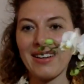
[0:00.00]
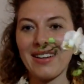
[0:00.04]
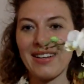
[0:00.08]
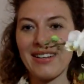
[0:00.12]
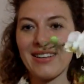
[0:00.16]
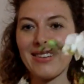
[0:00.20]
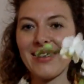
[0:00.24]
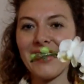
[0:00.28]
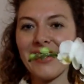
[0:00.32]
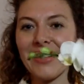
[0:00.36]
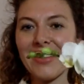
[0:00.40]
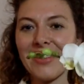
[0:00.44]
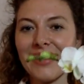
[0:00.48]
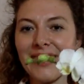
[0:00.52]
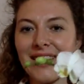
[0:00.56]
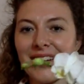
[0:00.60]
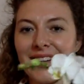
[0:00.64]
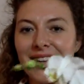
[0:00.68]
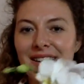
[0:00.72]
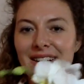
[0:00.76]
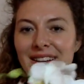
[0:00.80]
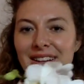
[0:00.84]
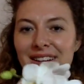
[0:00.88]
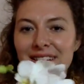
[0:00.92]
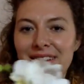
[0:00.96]
Look at
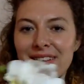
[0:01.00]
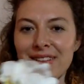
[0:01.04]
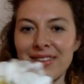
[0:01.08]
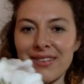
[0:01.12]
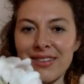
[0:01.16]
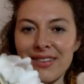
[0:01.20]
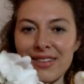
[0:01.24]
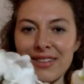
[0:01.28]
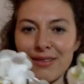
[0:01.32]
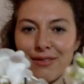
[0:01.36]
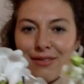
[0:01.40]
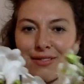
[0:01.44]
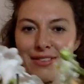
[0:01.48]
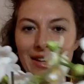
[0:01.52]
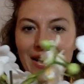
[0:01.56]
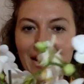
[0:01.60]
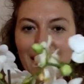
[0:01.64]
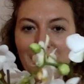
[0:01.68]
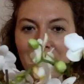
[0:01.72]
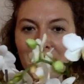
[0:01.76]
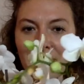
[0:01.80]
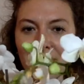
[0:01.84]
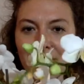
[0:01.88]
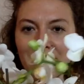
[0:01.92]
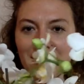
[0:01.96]
the
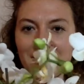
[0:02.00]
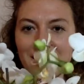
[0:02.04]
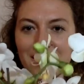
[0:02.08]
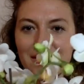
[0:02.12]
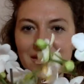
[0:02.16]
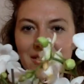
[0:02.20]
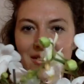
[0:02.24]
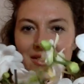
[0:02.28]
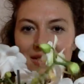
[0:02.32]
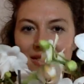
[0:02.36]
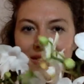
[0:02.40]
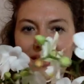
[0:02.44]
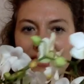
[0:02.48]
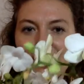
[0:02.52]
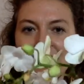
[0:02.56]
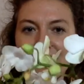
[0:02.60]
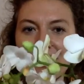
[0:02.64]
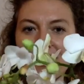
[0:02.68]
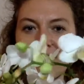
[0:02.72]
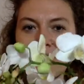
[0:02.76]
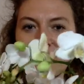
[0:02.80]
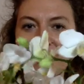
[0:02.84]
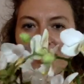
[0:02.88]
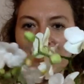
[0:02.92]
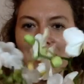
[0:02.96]
flowers.
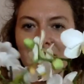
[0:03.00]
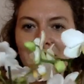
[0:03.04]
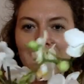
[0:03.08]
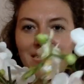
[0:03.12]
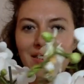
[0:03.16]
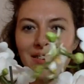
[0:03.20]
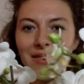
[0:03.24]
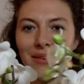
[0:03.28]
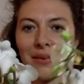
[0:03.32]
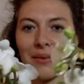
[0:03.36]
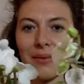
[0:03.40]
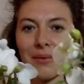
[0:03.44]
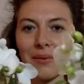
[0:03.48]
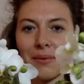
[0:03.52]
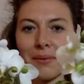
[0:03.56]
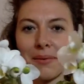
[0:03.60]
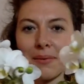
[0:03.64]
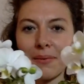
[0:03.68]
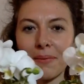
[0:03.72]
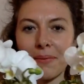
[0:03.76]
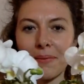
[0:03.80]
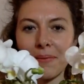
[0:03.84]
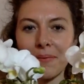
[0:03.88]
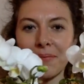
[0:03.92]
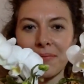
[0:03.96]
Oh,
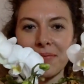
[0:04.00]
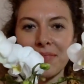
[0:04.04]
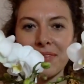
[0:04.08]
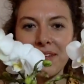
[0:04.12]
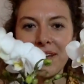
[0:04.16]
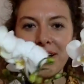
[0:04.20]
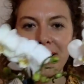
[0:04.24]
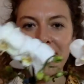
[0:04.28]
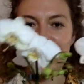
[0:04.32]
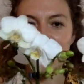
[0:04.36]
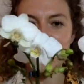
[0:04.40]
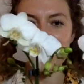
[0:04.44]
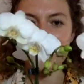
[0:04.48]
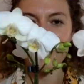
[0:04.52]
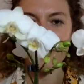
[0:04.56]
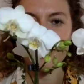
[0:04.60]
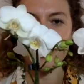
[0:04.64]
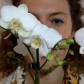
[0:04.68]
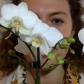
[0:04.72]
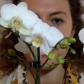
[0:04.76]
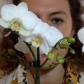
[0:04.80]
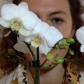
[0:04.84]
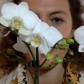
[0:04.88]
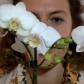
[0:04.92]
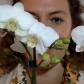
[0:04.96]
how is the
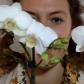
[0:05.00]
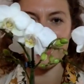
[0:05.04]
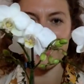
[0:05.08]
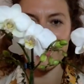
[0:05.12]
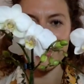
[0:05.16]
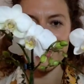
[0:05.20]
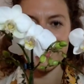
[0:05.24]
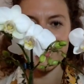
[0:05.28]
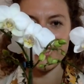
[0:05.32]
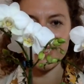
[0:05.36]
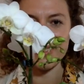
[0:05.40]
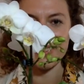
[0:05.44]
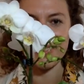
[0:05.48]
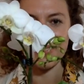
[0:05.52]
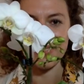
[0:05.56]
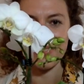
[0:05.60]
camera? There it is.